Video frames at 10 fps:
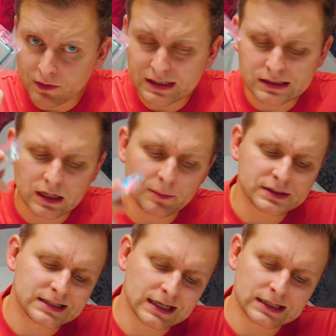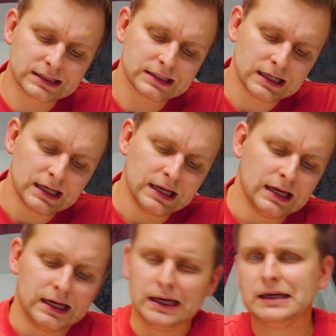Reason number 6
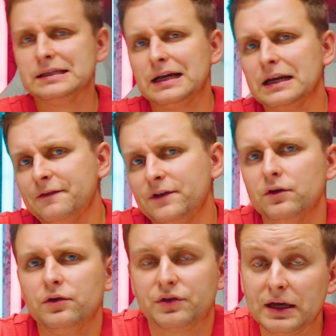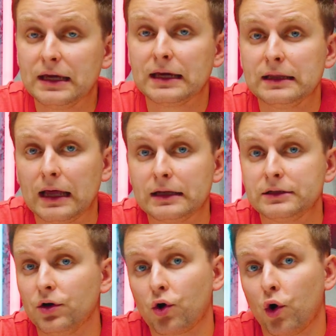is that if you're thinking
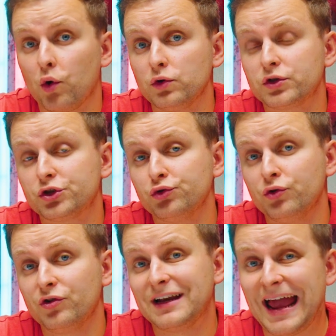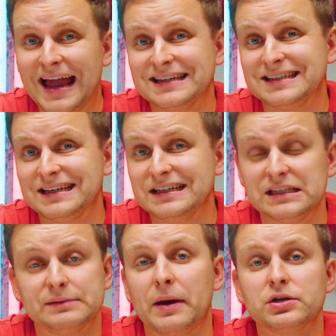that your Core Ultra 200S is
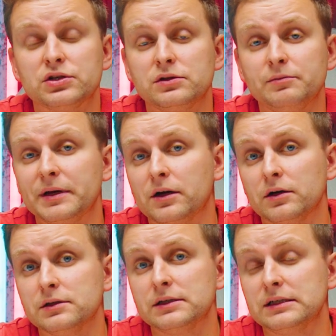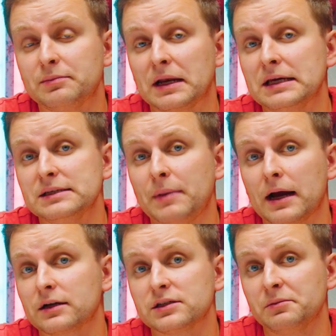special because it plays
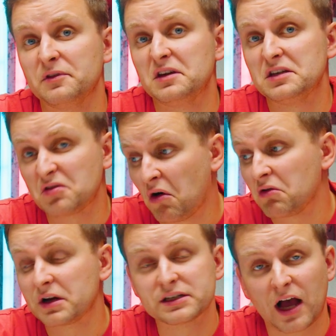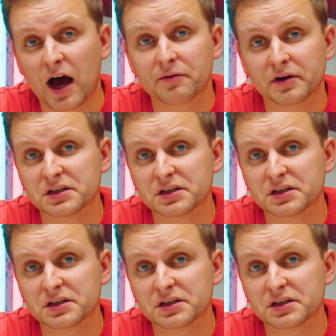back some of these codecs, hardware